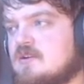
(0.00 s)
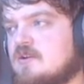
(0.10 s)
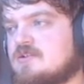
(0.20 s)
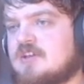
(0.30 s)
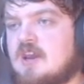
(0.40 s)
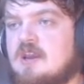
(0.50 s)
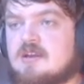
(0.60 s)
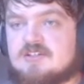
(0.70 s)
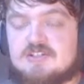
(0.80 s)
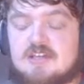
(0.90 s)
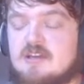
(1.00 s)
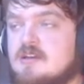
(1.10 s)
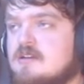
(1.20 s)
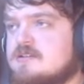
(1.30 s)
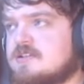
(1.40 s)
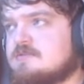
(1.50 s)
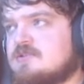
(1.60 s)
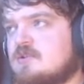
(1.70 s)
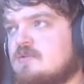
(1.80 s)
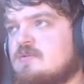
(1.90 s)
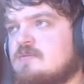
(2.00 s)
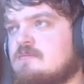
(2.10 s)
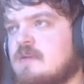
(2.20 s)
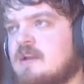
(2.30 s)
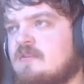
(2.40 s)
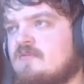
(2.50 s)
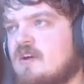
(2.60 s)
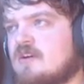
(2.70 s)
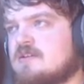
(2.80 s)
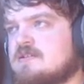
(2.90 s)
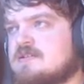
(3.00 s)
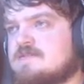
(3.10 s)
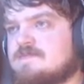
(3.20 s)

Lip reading: She seems to do mainly vlogs,